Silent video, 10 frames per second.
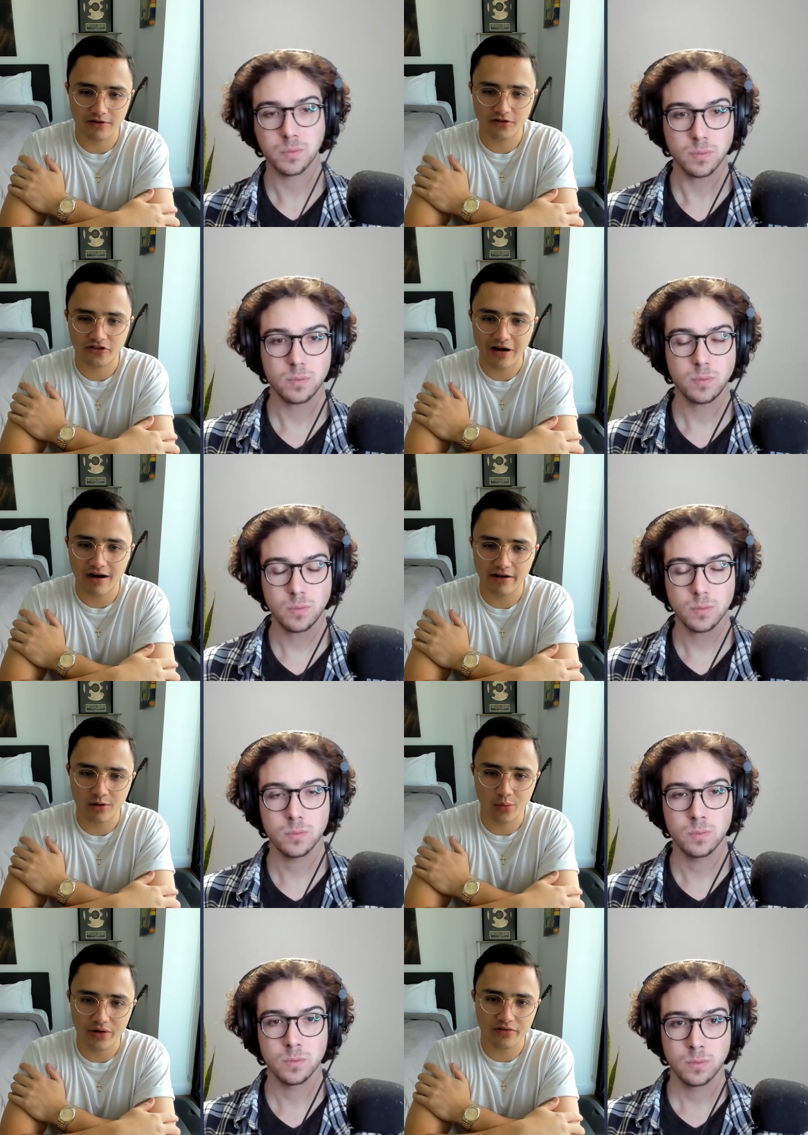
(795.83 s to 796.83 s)
Speaker 1: for sharing
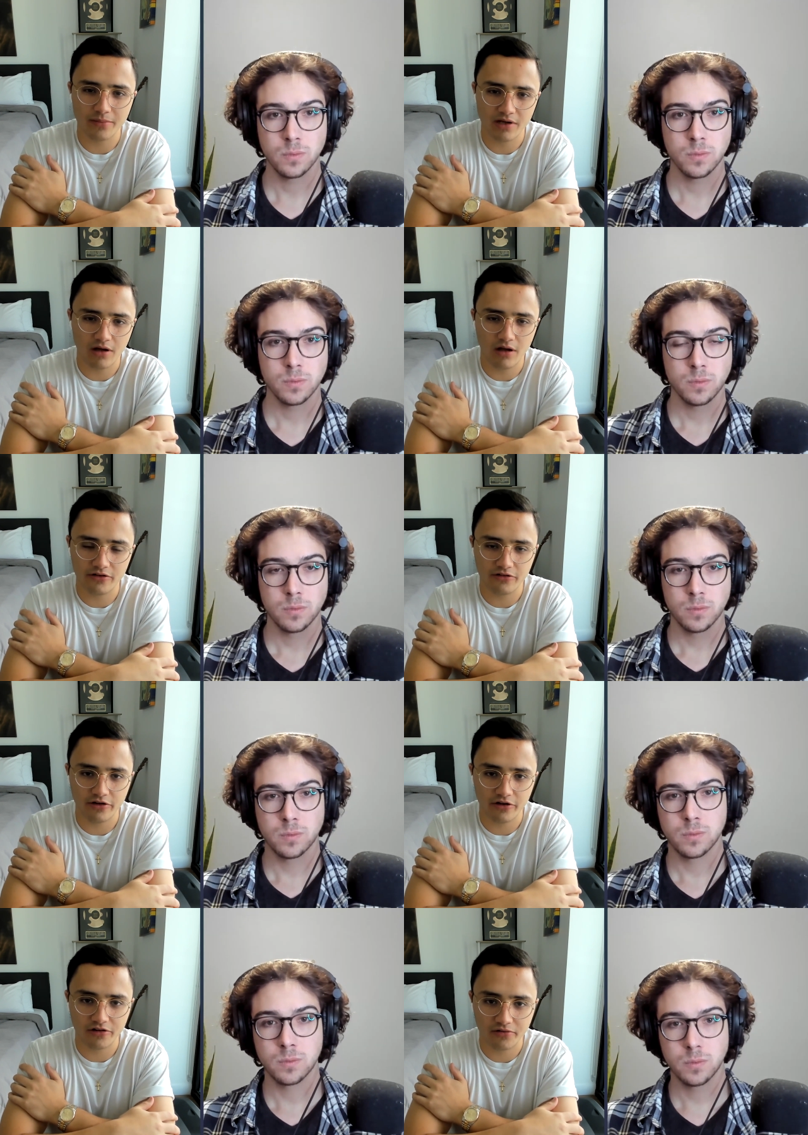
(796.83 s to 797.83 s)
your wisdom and knowledge
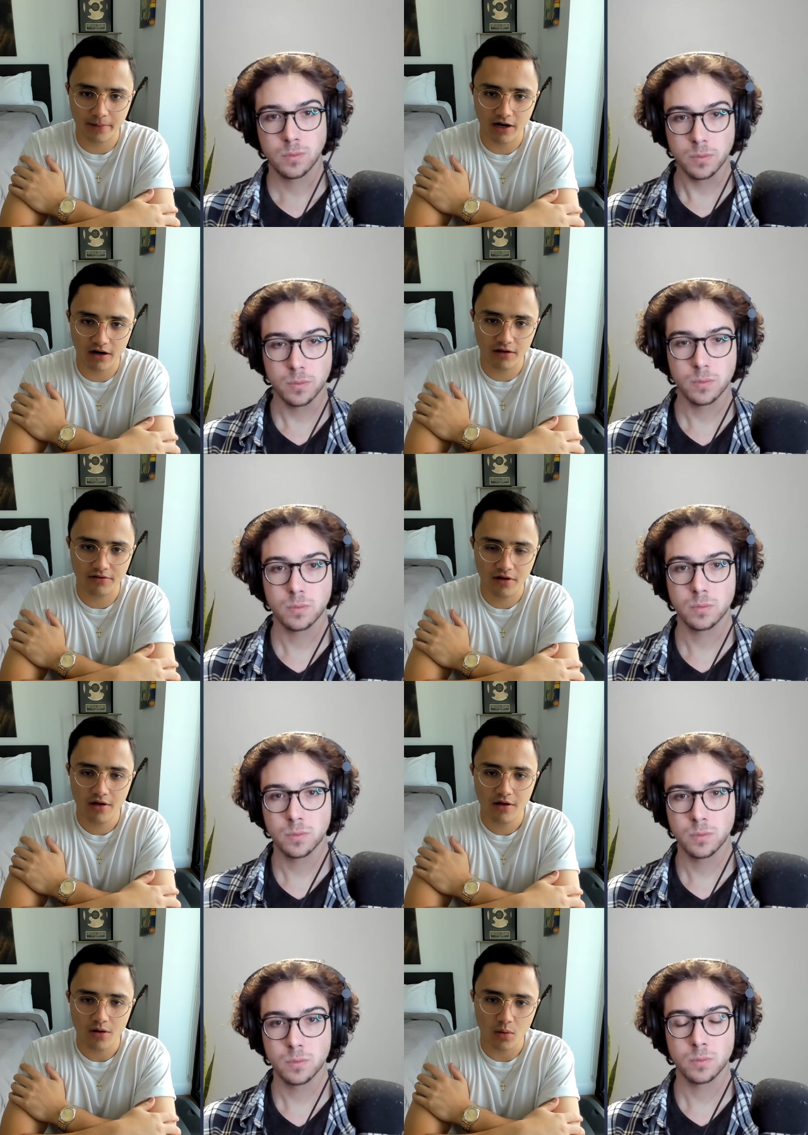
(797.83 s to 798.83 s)
and your
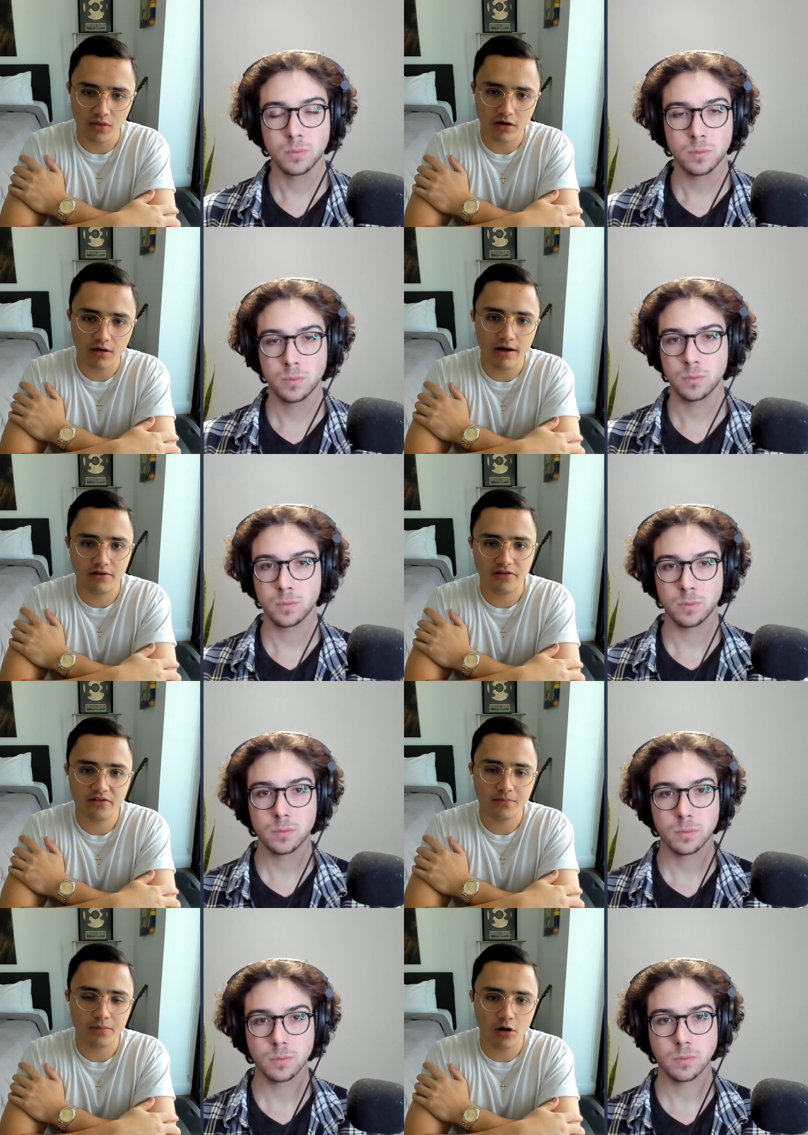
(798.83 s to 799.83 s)
experience with the Client
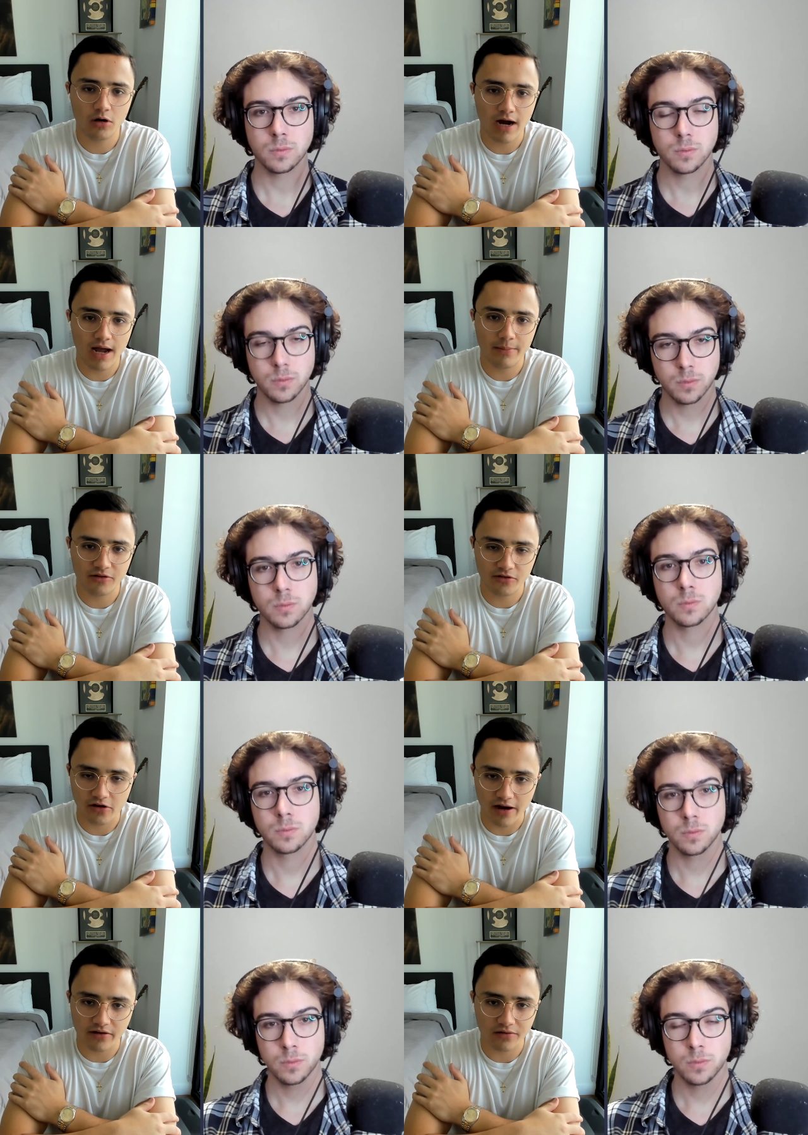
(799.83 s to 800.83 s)
Ascension program and
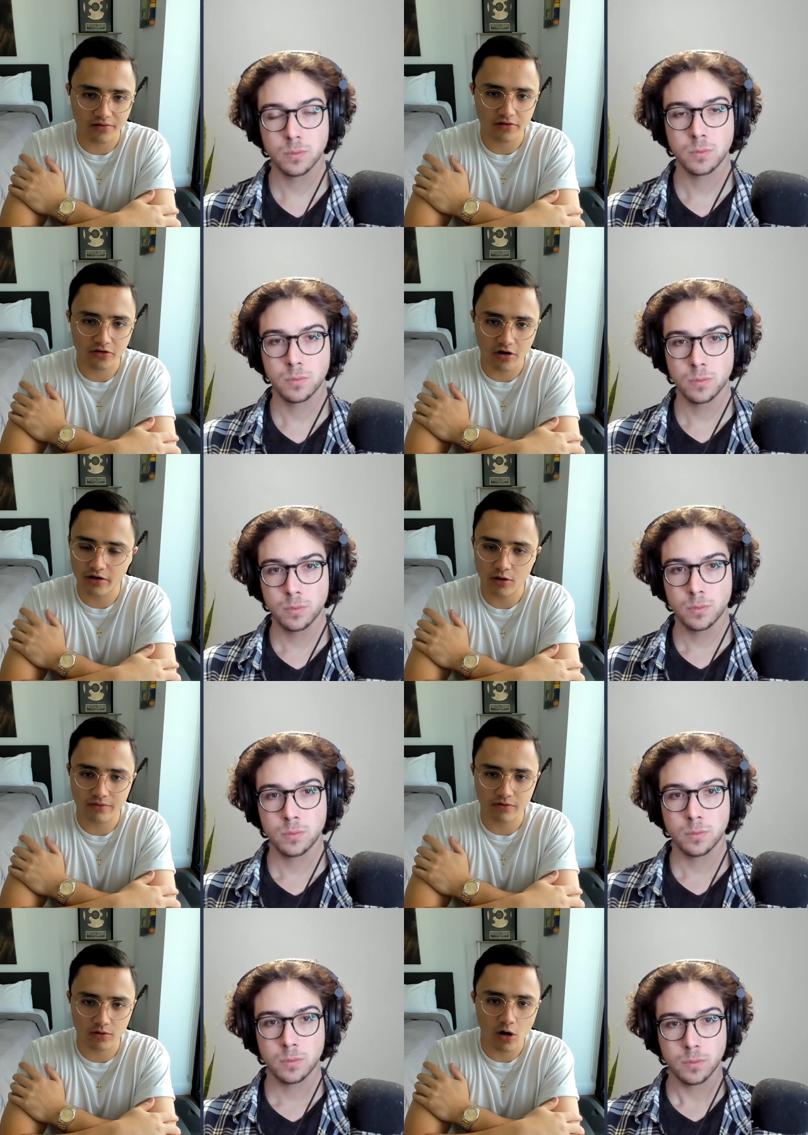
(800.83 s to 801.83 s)
just your agency journey
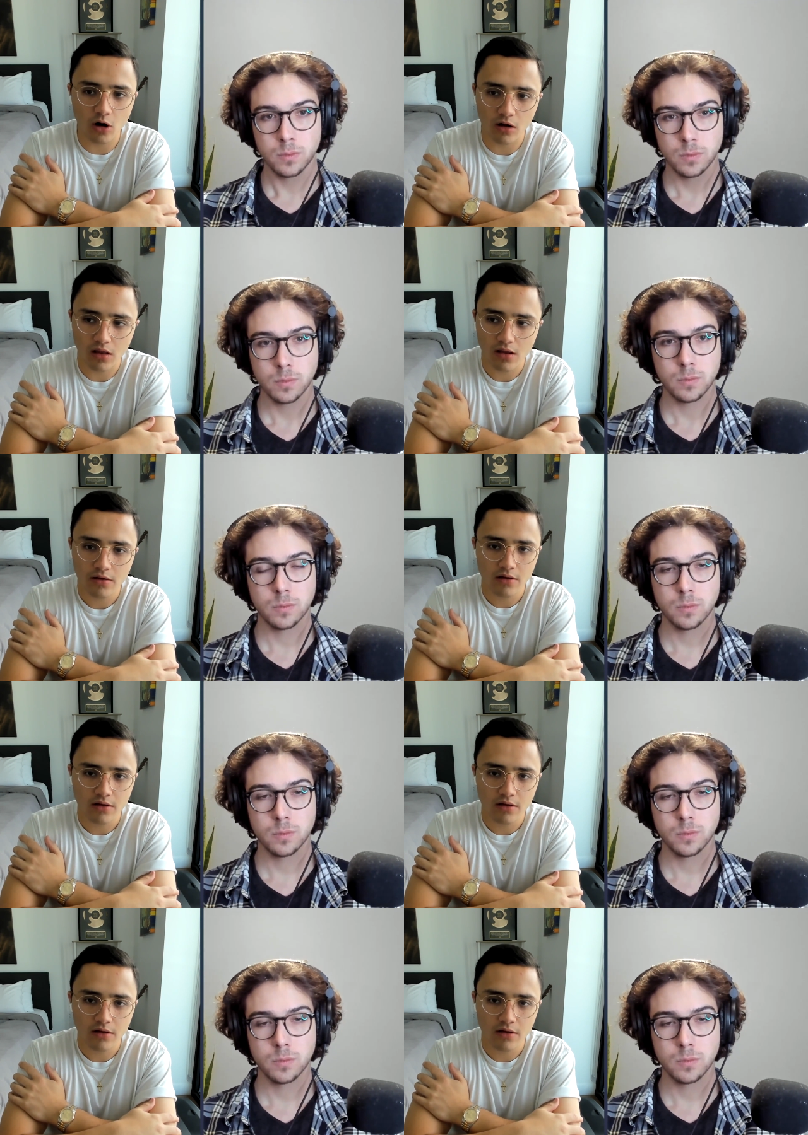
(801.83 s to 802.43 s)
overall.